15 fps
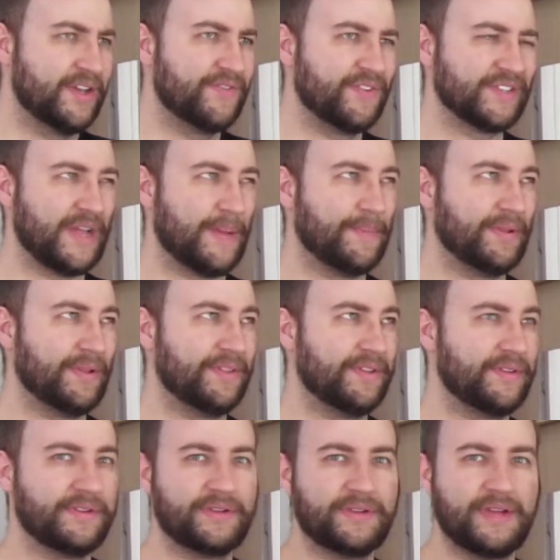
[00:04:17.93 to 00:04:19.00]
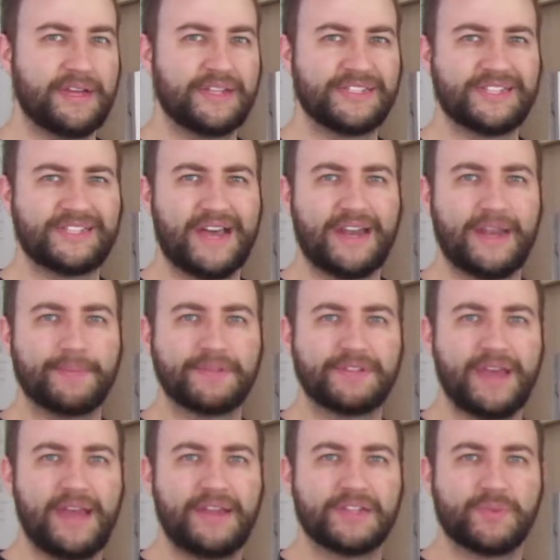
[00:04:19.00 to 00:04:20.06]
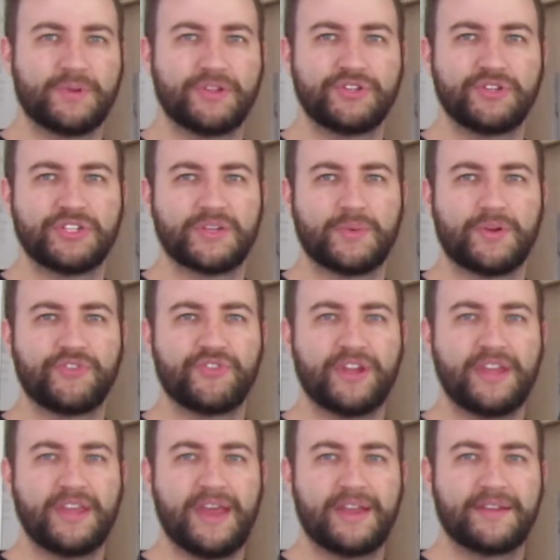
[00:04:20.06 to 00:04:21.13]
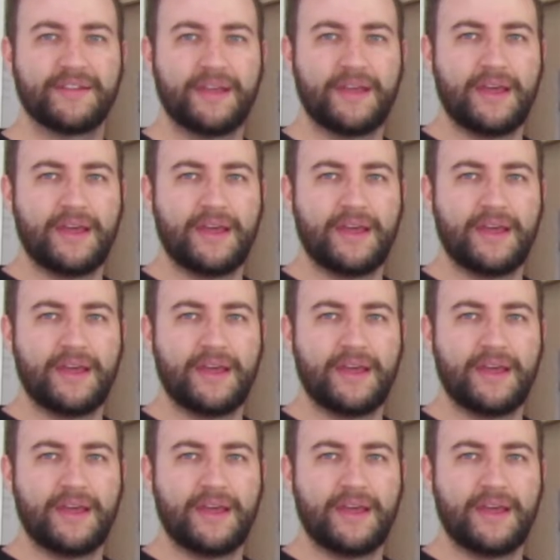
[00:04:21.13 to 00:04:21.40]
For example, Zidane number 10 is one of the shirts I want to try and get,